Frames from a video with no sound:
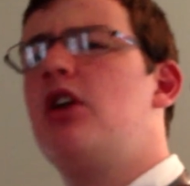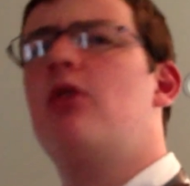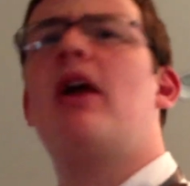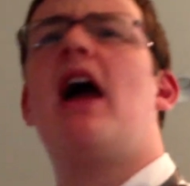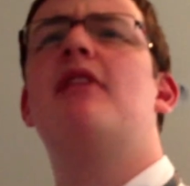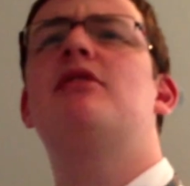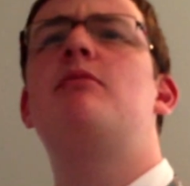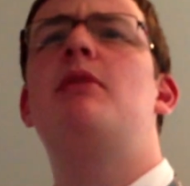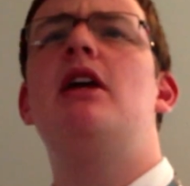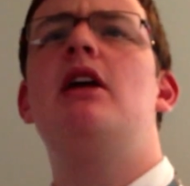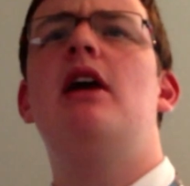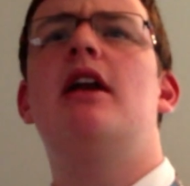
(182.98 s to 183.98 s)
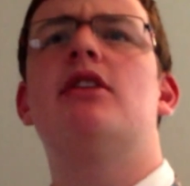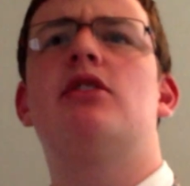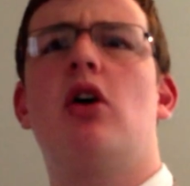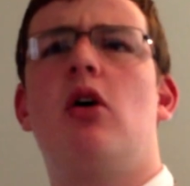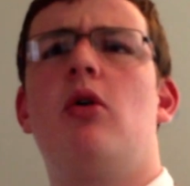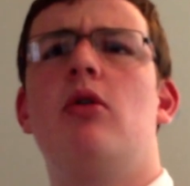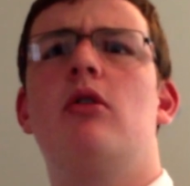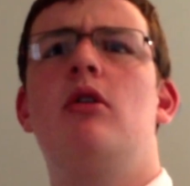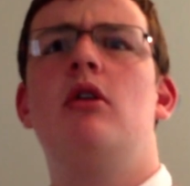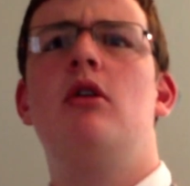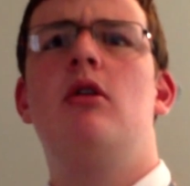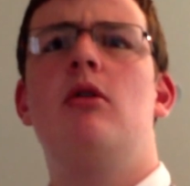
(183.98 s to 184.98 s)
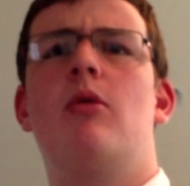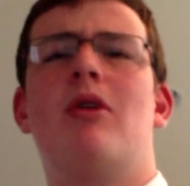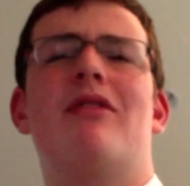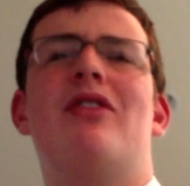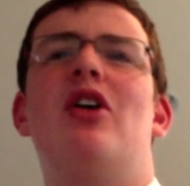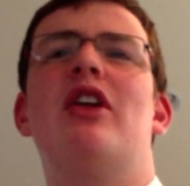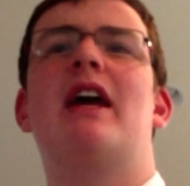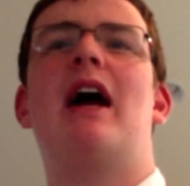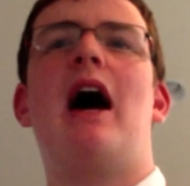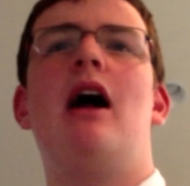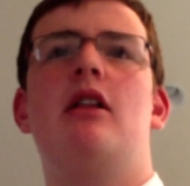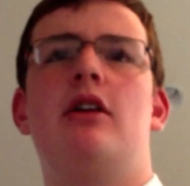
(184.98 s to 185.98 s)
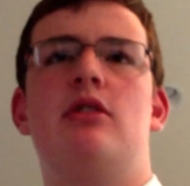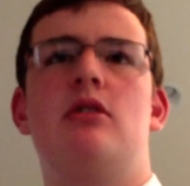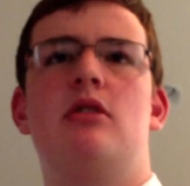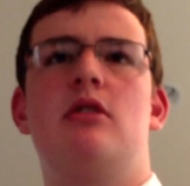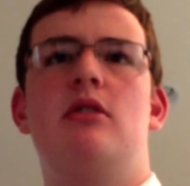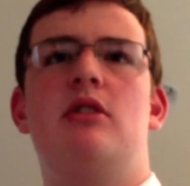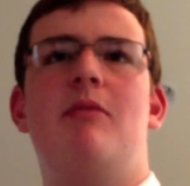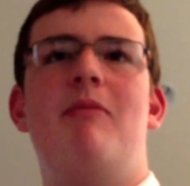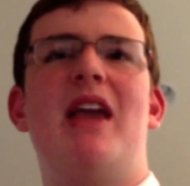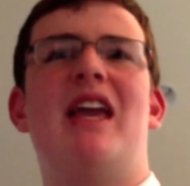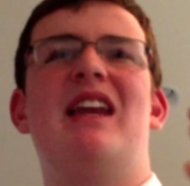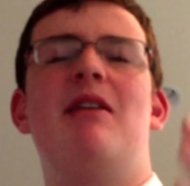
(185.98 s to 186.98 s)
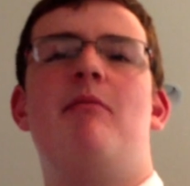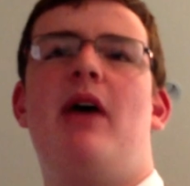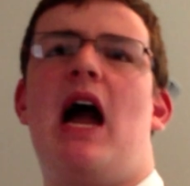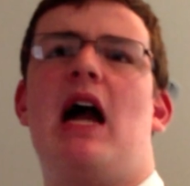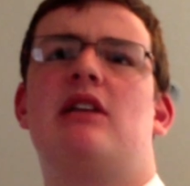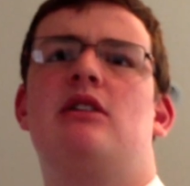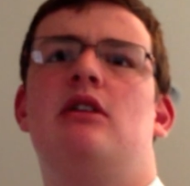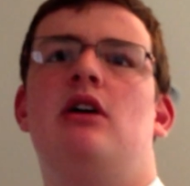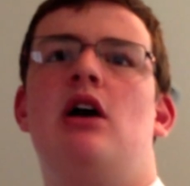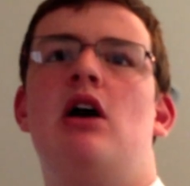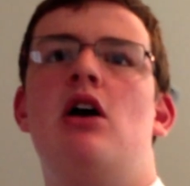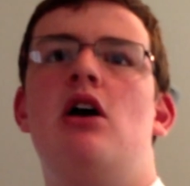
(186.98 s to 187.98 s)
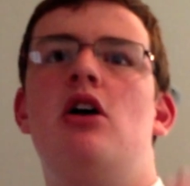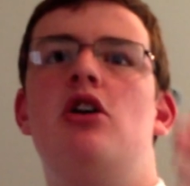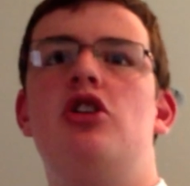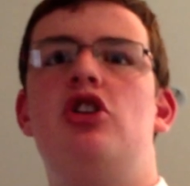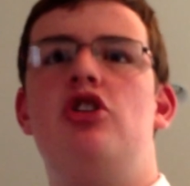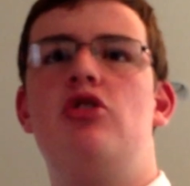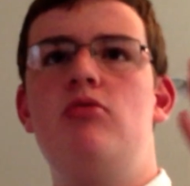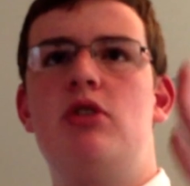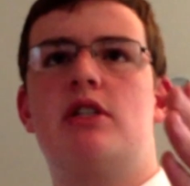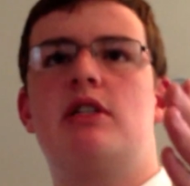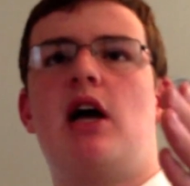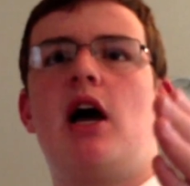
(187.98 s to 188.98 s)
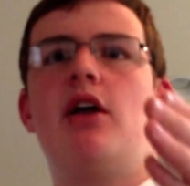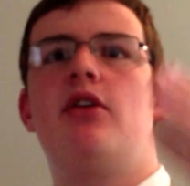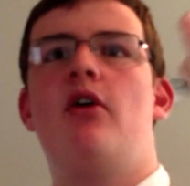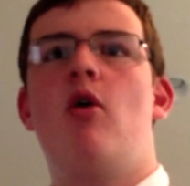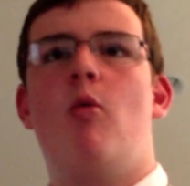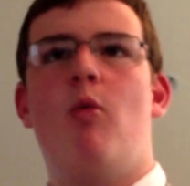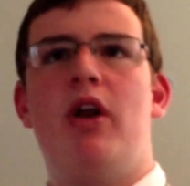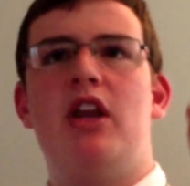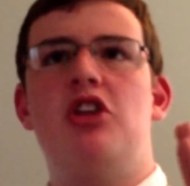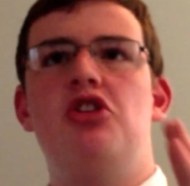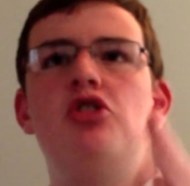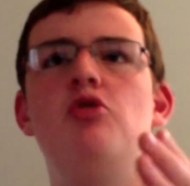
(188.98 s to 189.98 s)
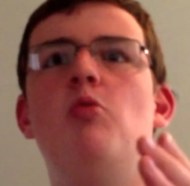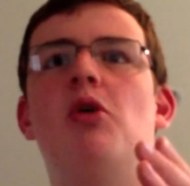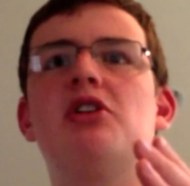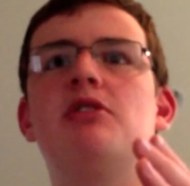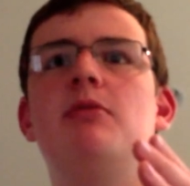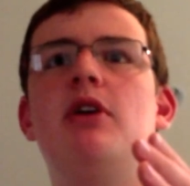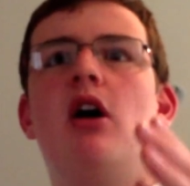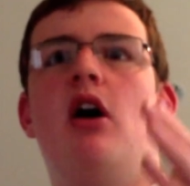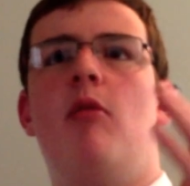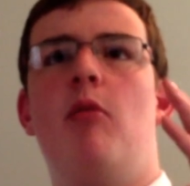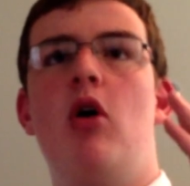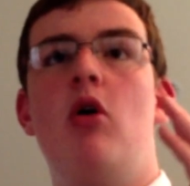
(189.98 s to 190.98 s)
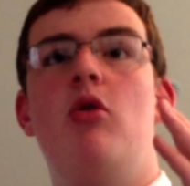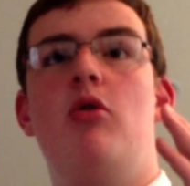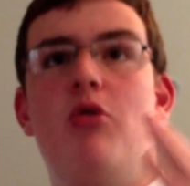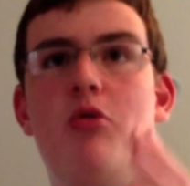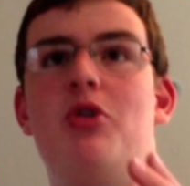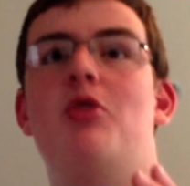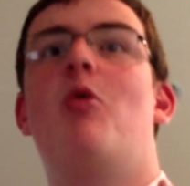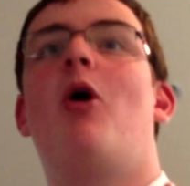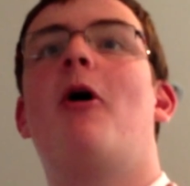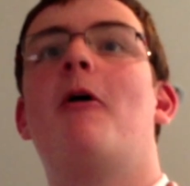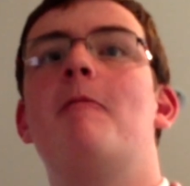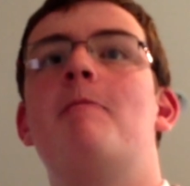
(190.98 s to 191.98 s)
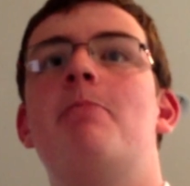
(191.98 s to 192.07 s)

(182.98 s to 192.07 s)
you don't have to be an adult or have gone to college to make an impact. You decide when you want to become who you are.